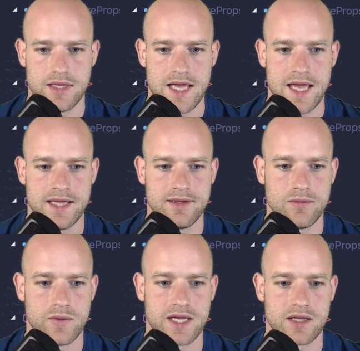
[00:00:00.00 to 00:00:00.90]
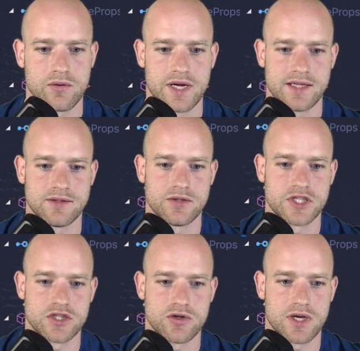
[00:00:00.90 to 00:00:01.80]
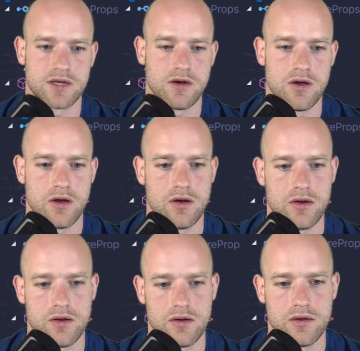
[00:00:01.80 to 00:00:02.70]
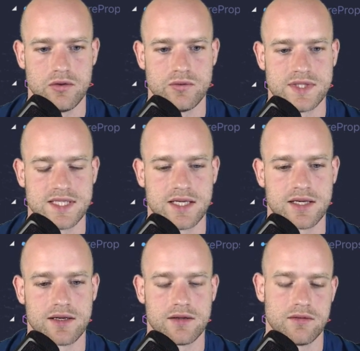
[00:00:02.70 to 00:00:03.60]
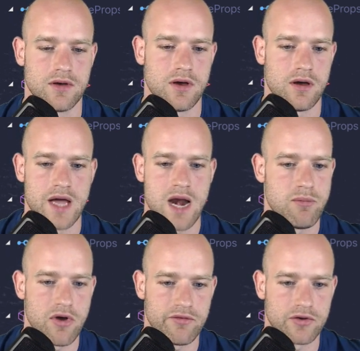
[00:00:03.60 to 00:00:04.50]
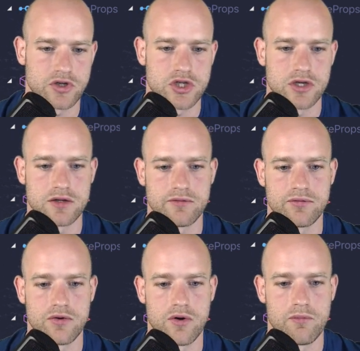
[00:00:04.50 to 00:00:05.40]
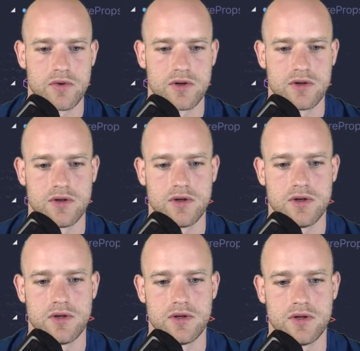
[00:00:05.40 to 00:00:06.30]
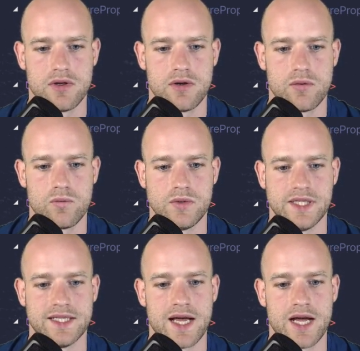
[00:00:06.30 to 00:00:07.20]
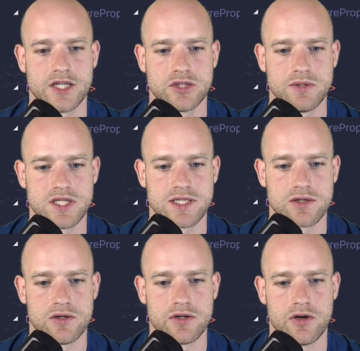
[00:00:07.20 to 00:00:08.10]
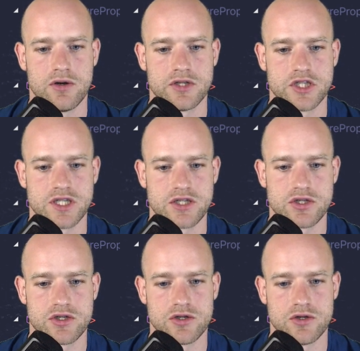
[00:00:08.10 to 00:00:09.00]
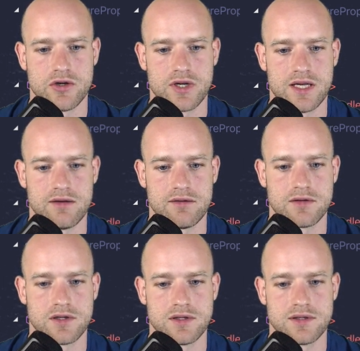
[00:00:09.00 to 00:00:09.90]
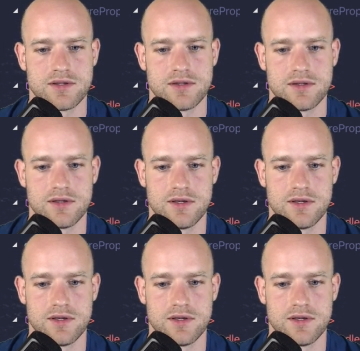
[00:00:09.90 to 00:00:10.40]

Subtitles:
And we can create the gesture handler using helper function from read dash, which is called onGesture event.